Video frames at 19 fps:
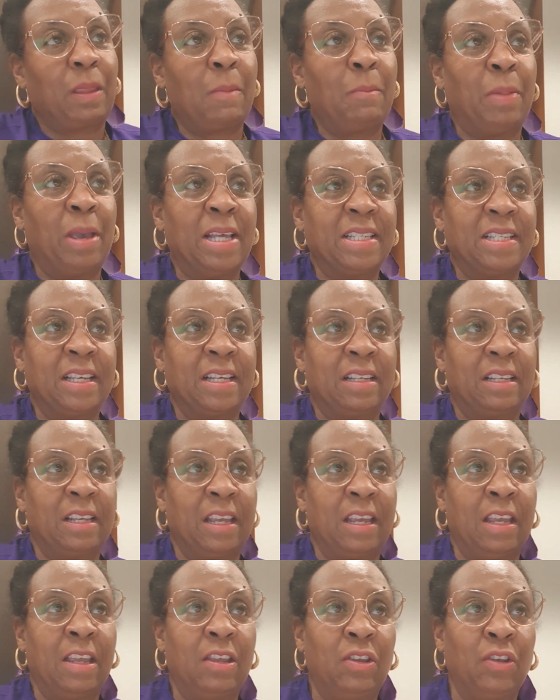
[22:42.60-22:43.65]

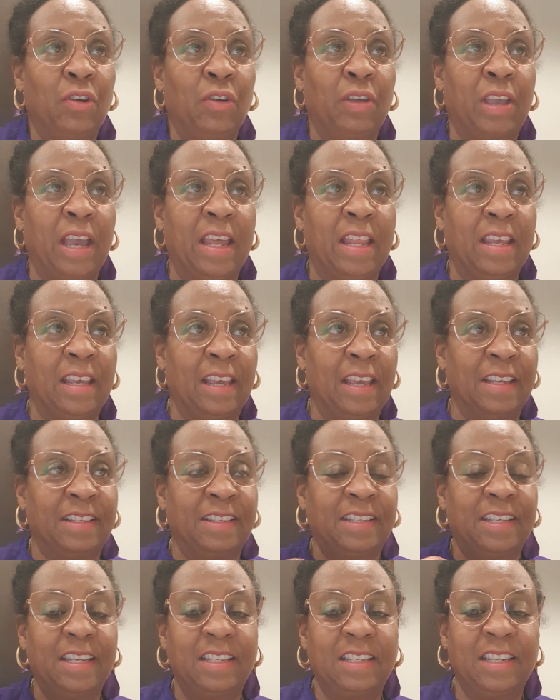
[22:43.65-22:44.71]
Basically, you're getting a
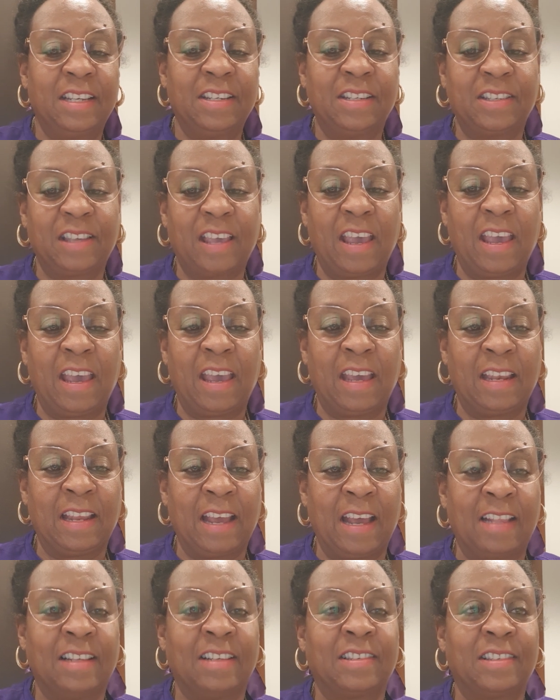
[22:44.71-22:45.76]
CT scan
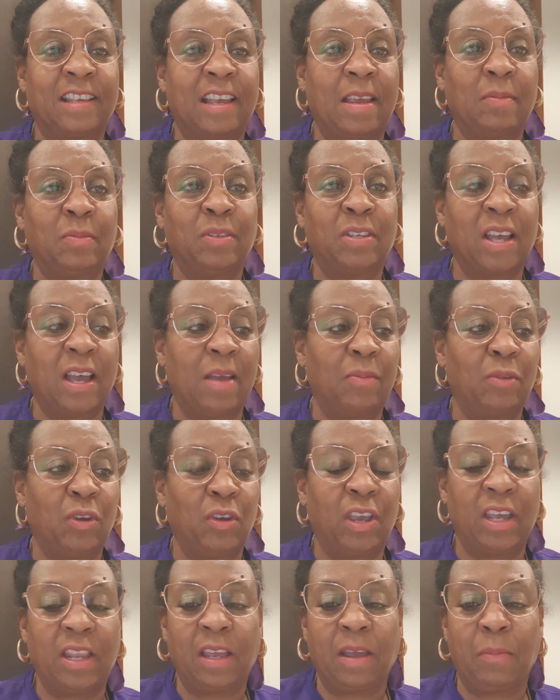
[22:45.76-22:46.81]
at the same time you're
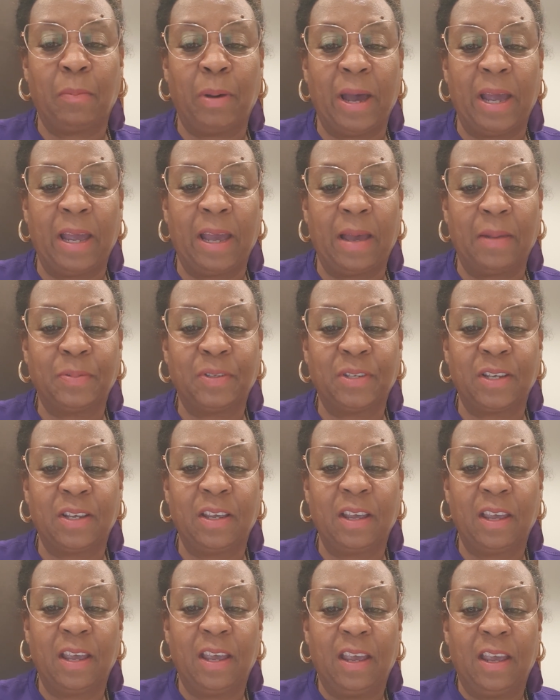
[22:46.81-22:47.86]
getting a biopsy.
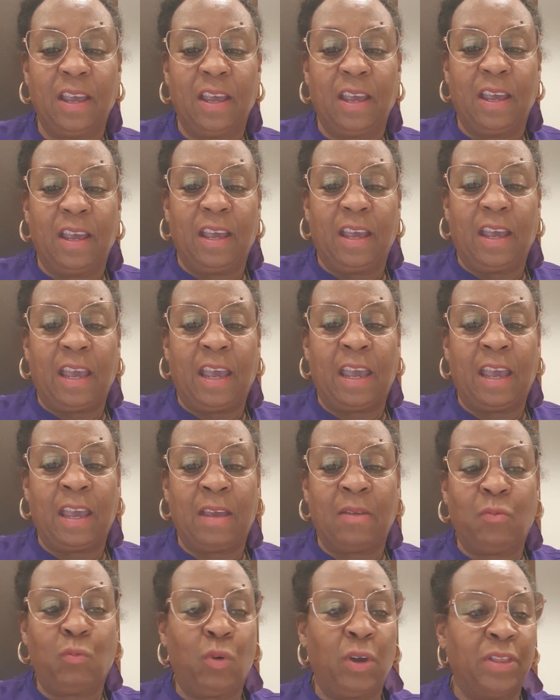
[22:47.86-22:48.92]

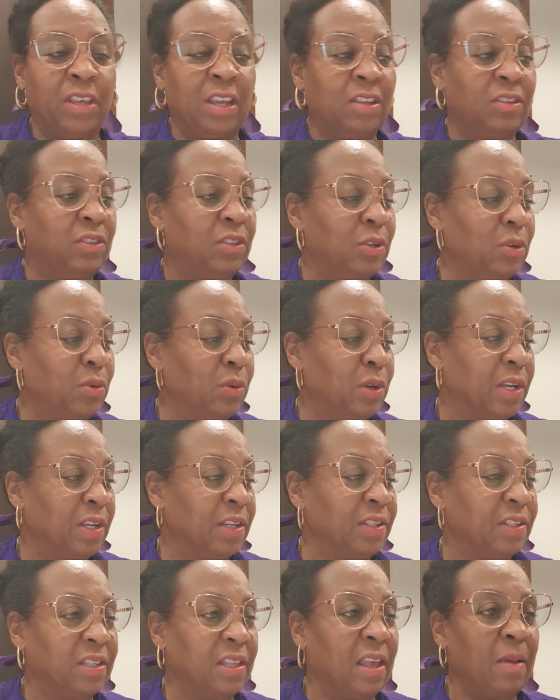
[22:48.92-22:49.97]
And what they do
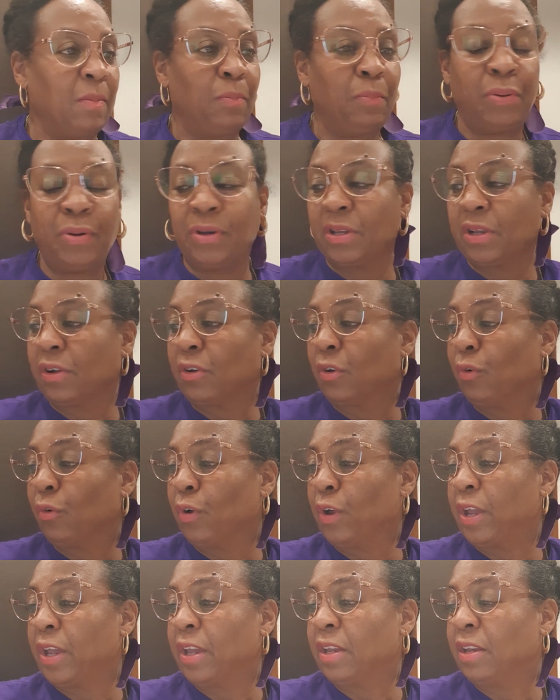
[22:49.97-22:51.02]
is they put a
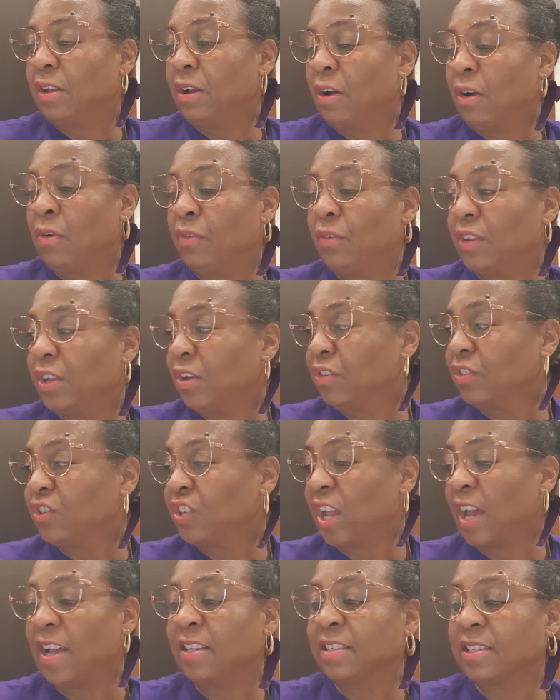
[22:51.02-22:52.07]
grid over your
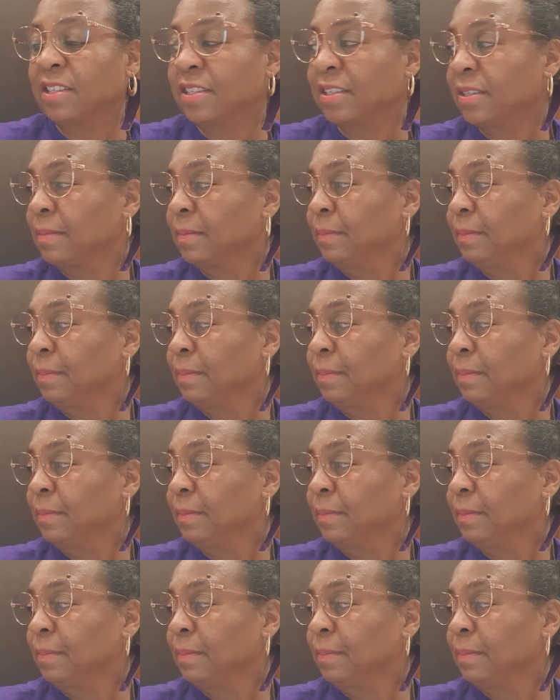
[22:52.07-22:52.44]
chest.